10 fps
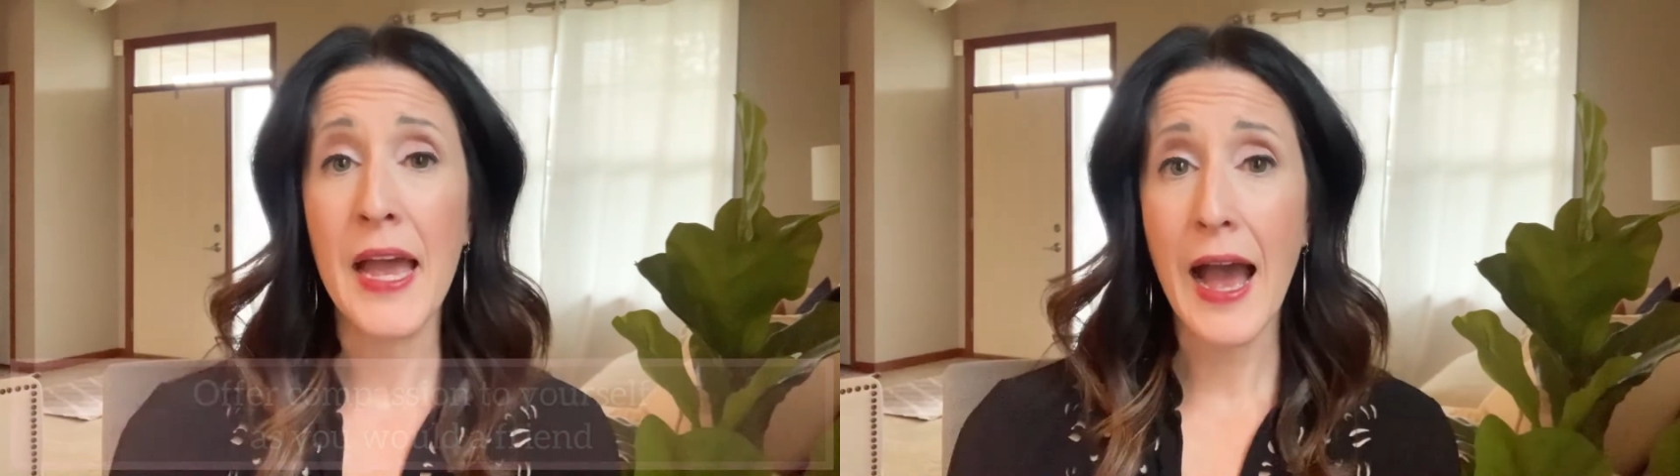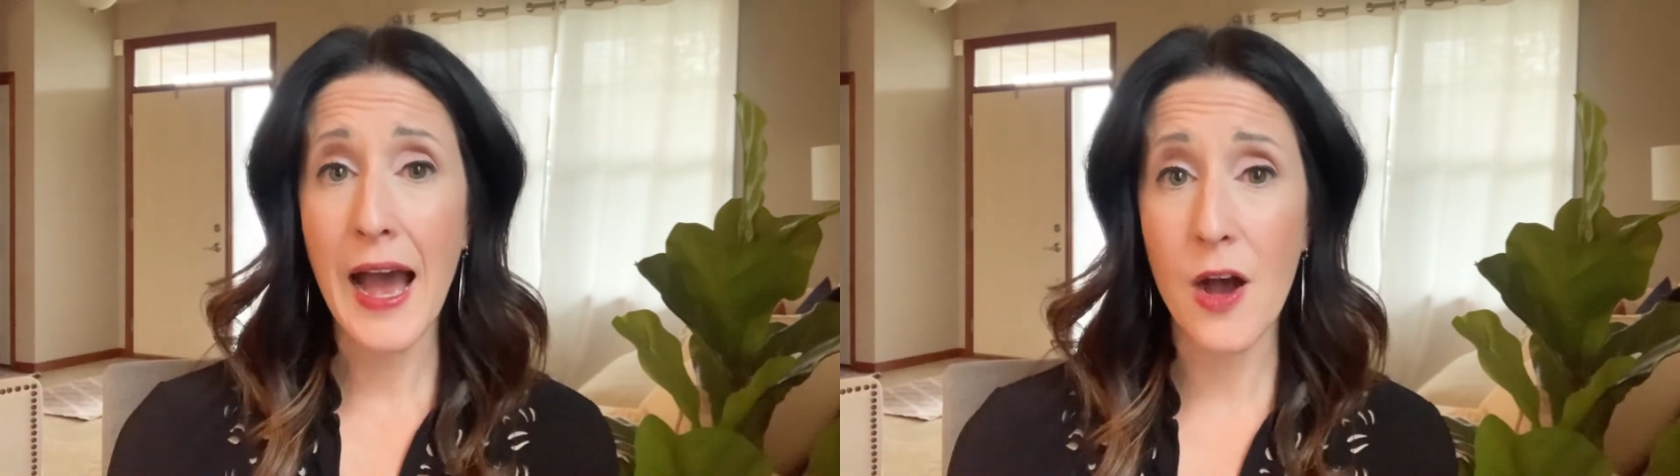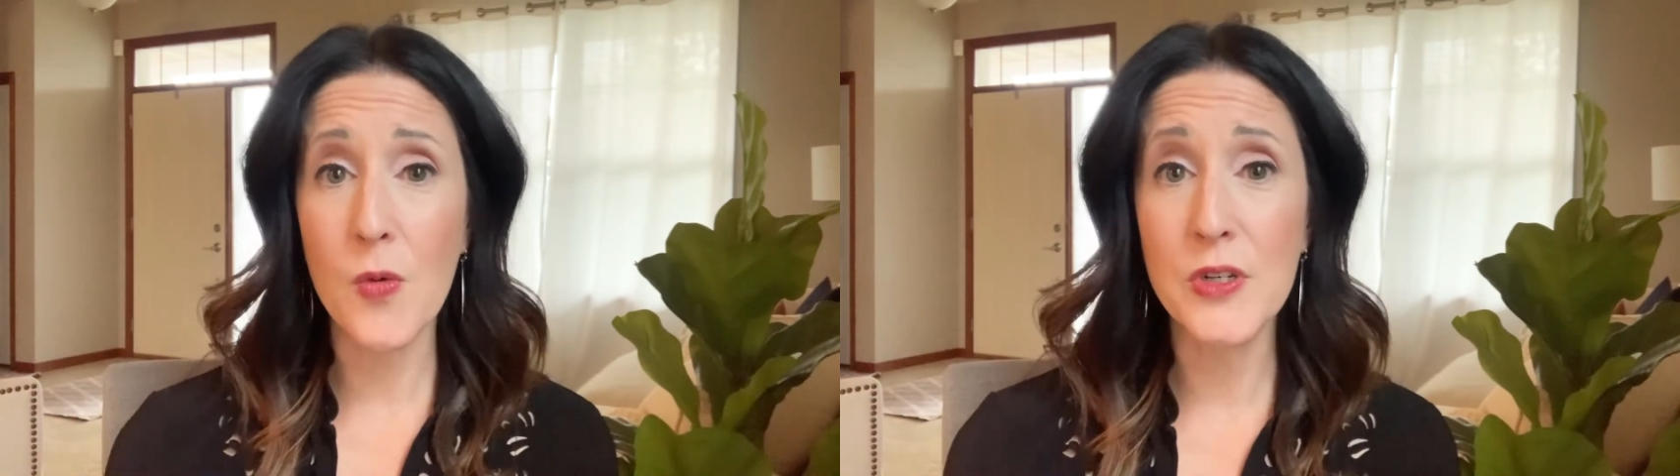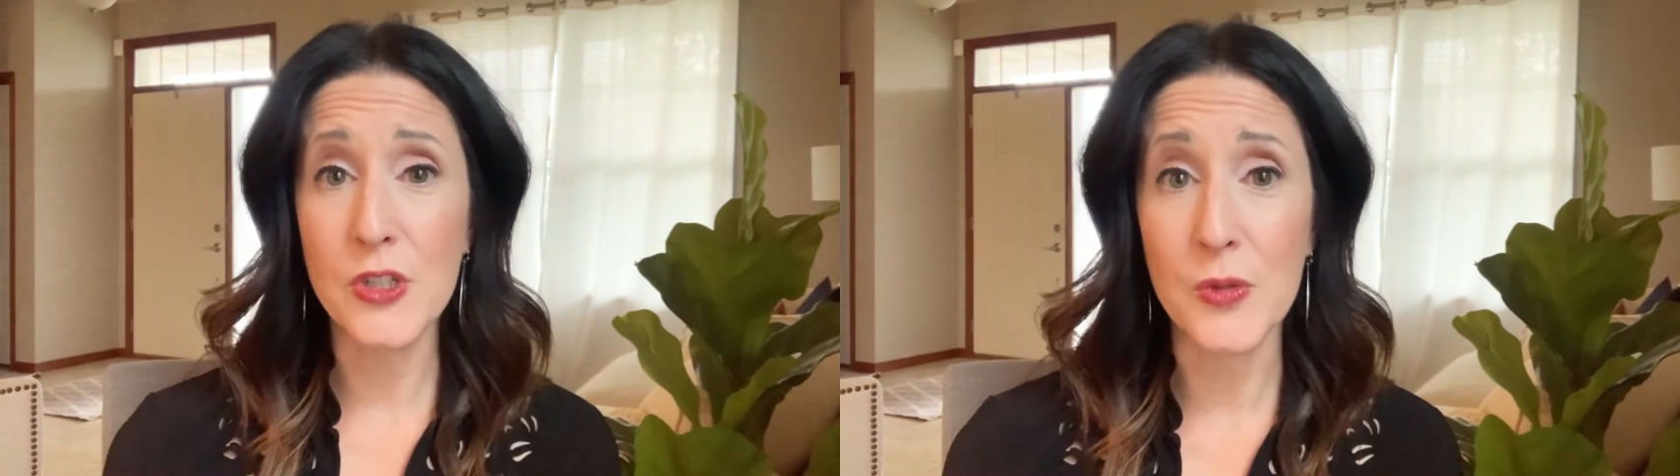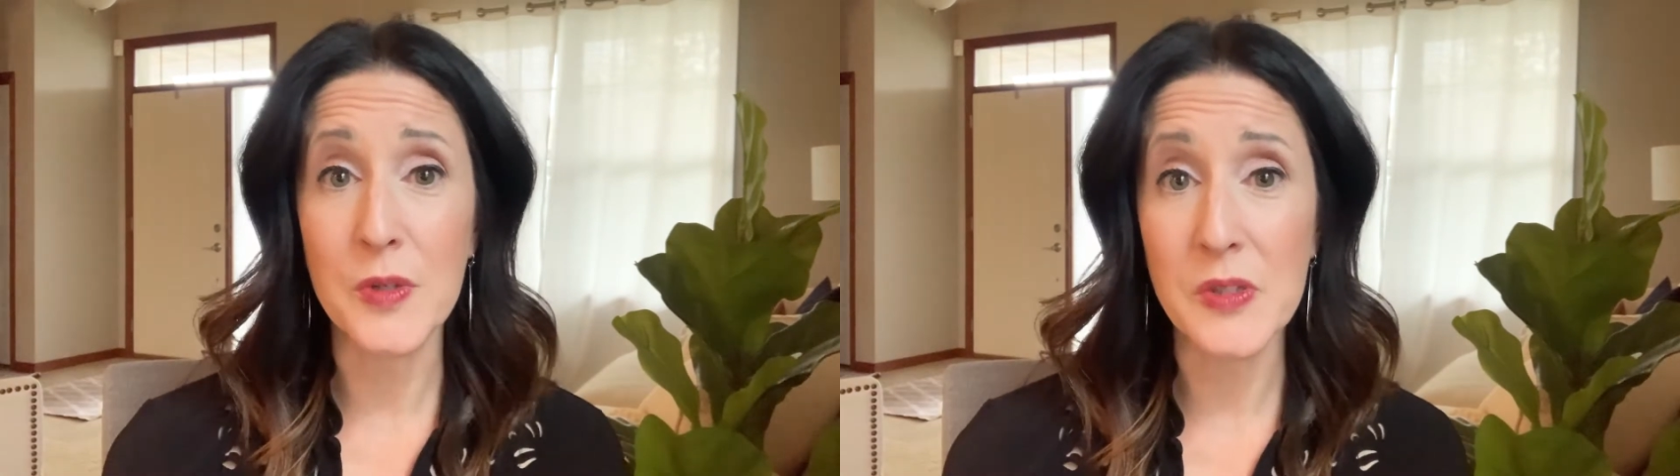how would
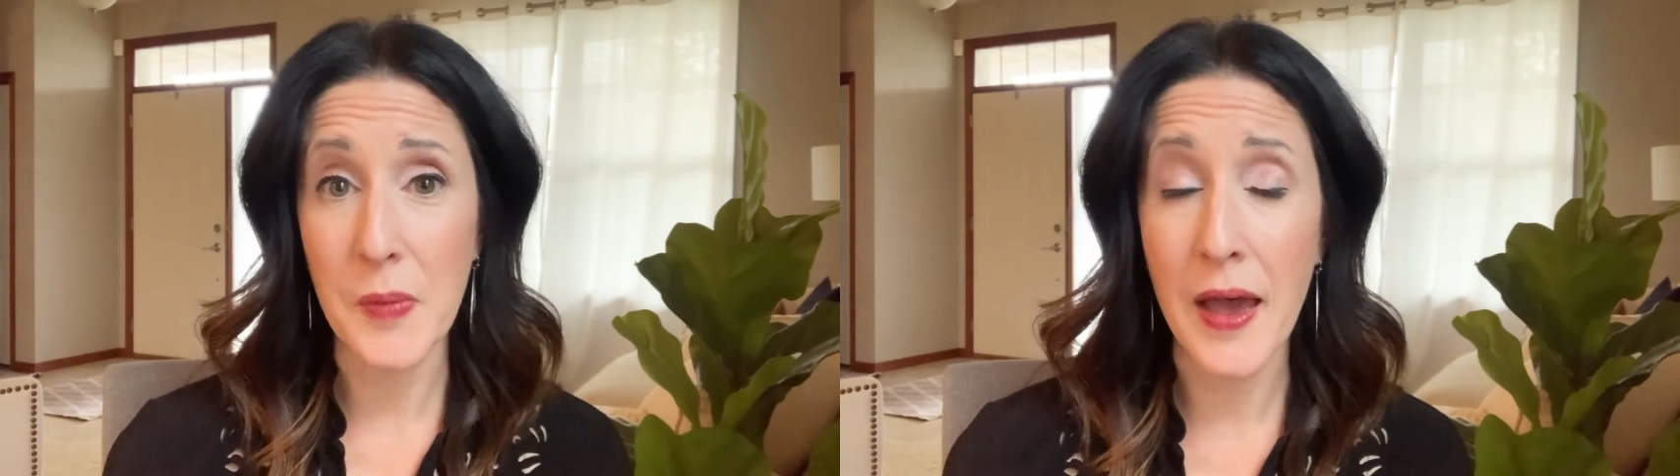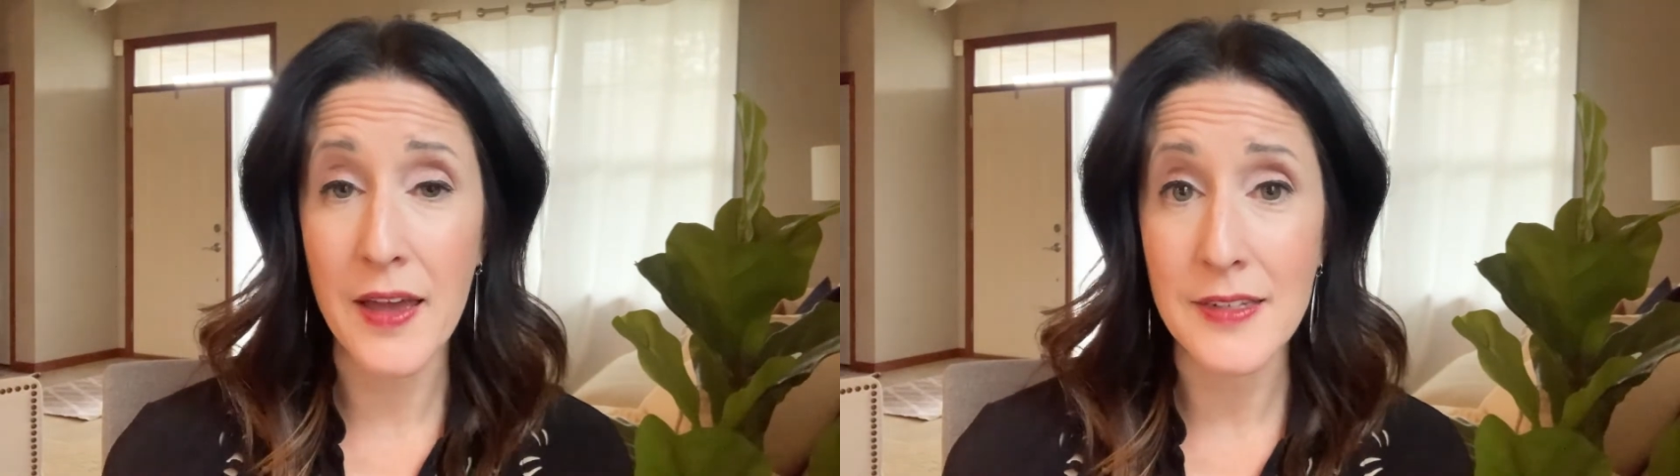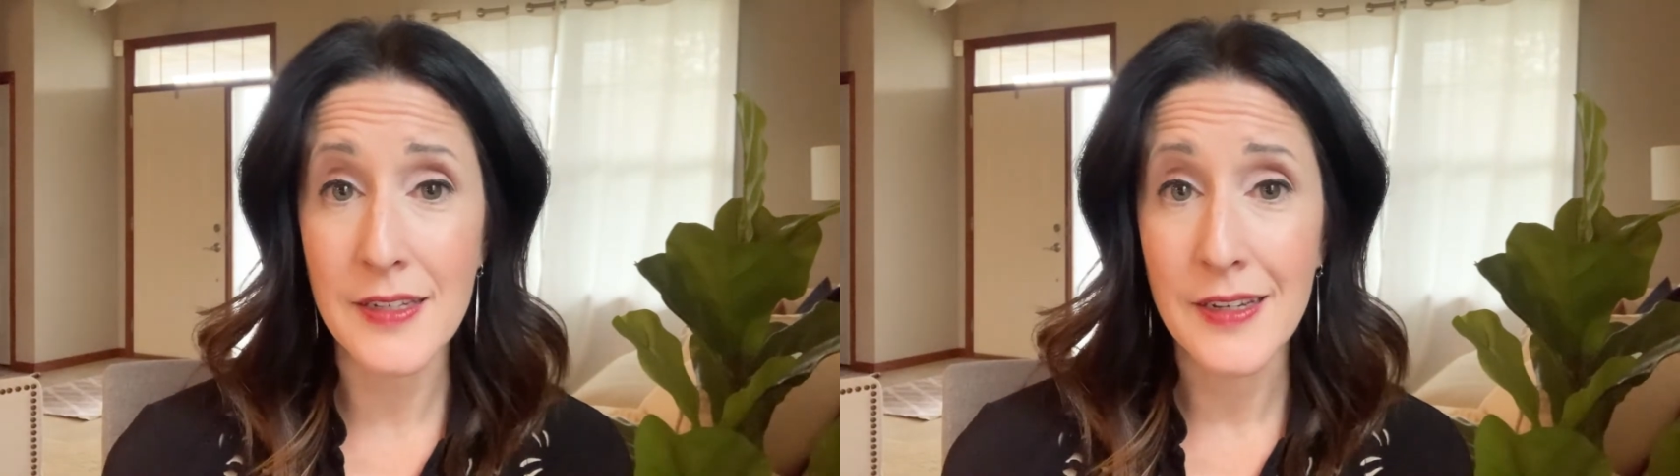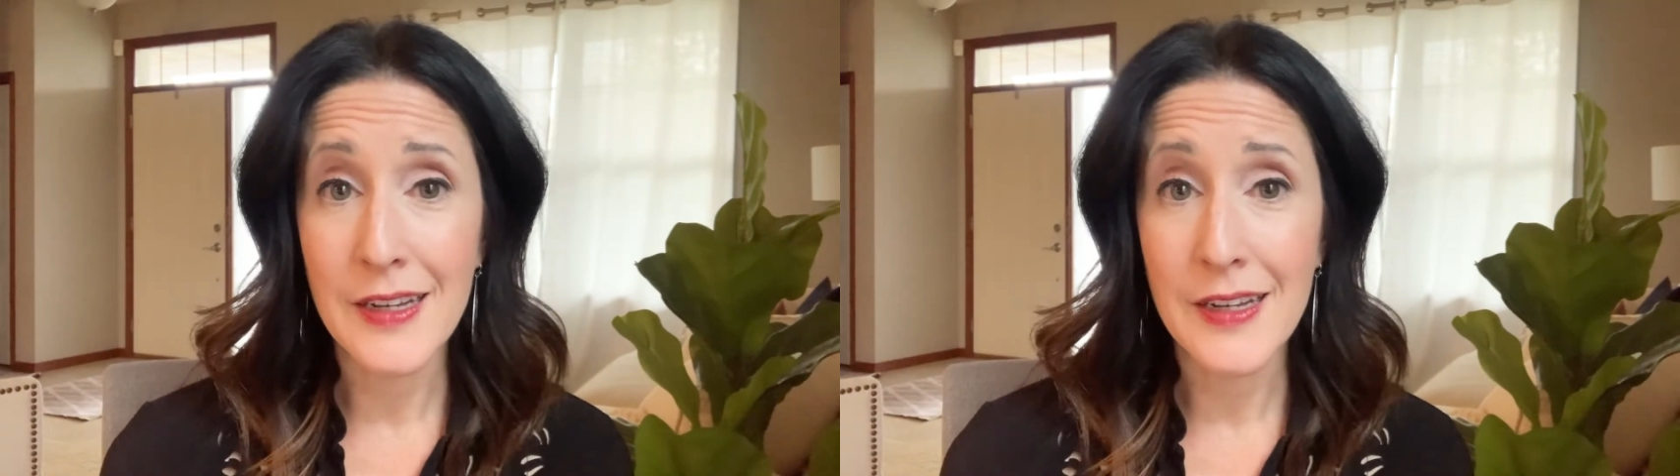you respond?